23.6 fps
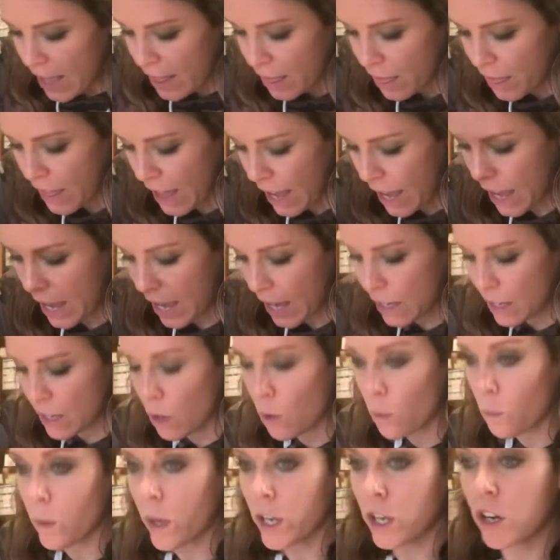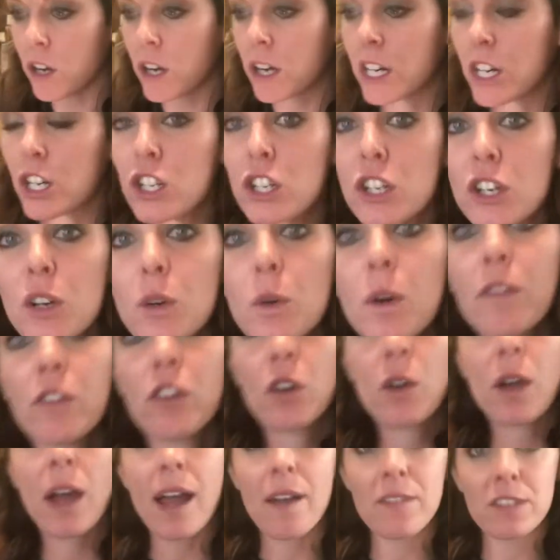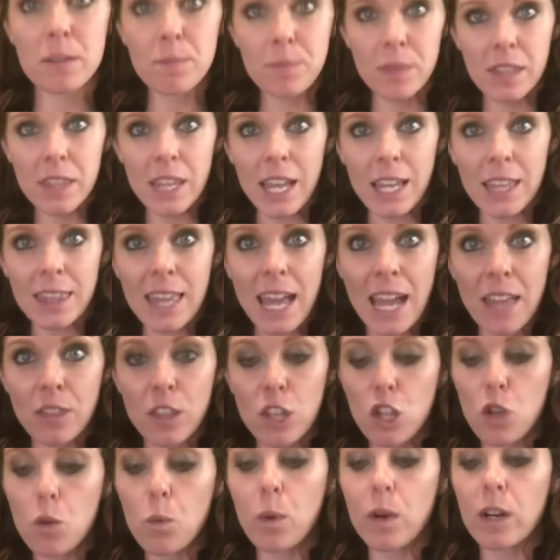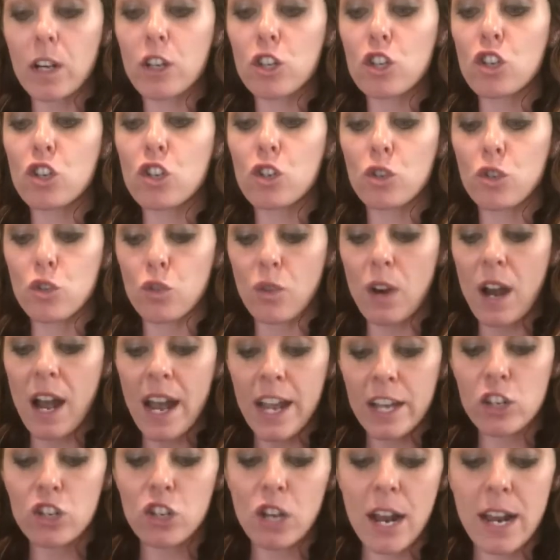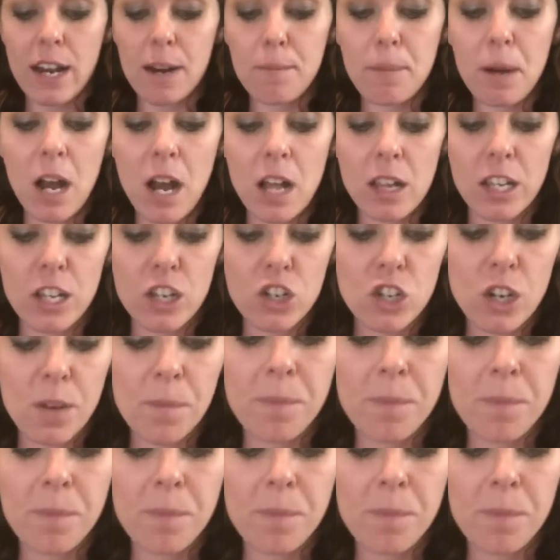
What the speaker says: Then what you're gonna do, if you have something like that that you wanna dry, shine, and polish,